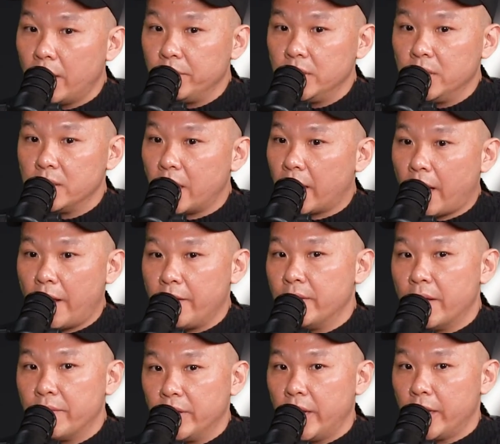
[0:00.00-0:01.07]
ARK Retreat is like, I
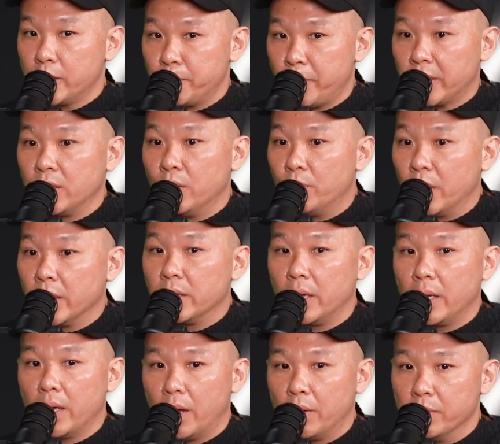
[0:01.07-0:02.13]
never expected one
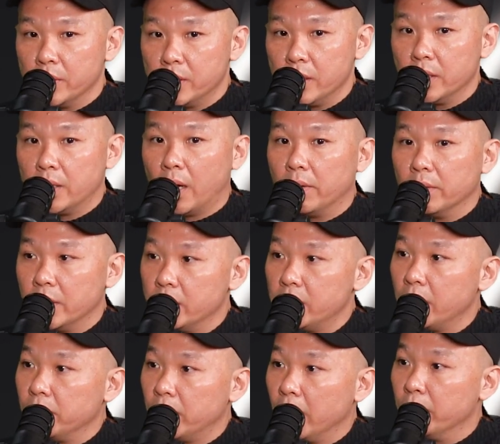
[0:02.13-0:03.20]
day I will sit down at the
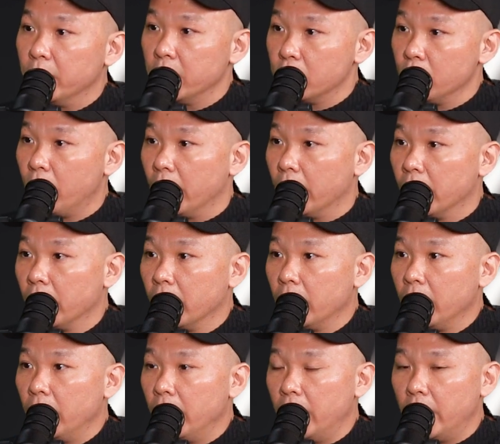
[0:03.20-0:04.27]
same table as Loy.
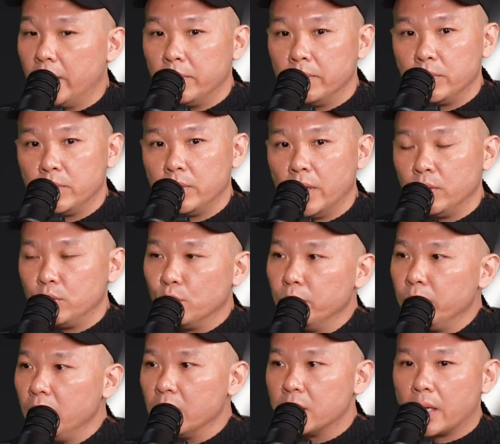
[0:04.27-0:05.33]
And to
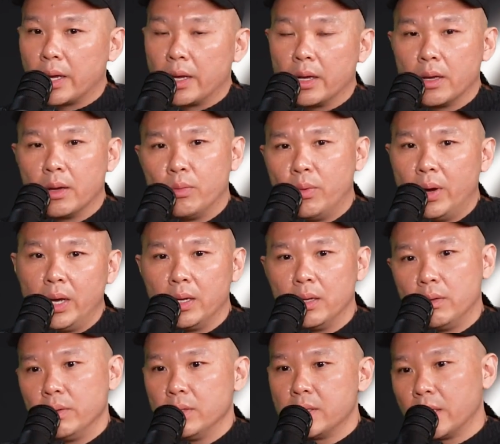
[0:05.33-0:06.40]
me, it's like, why?
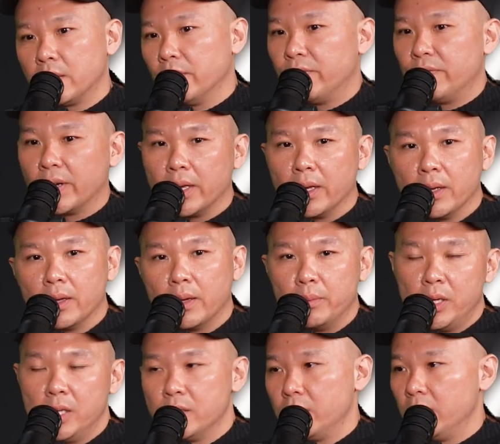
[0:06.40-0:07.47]
Loy's like the I
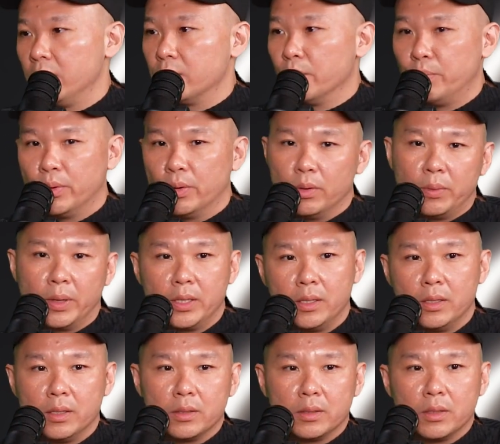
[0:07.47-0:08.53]
mean, he's a bro, but
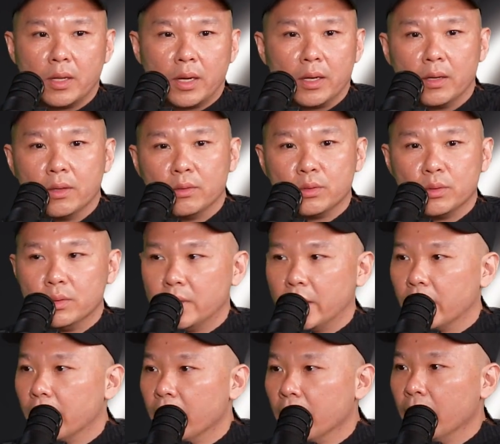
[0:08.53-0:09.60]
he's like also
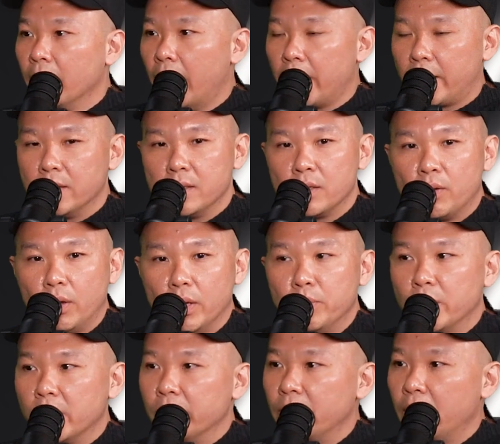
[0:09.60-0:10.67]
like, I can call him
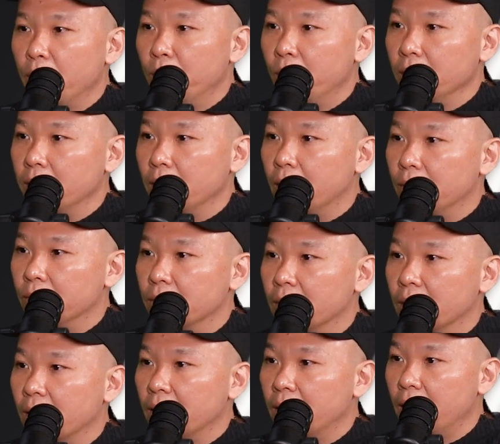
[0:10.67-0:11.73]
whatever I want and
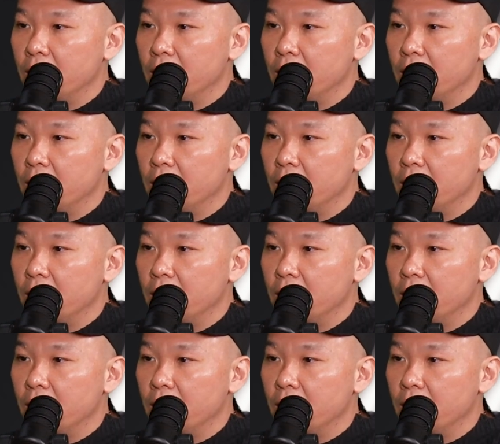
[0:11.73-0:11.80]
everything like that.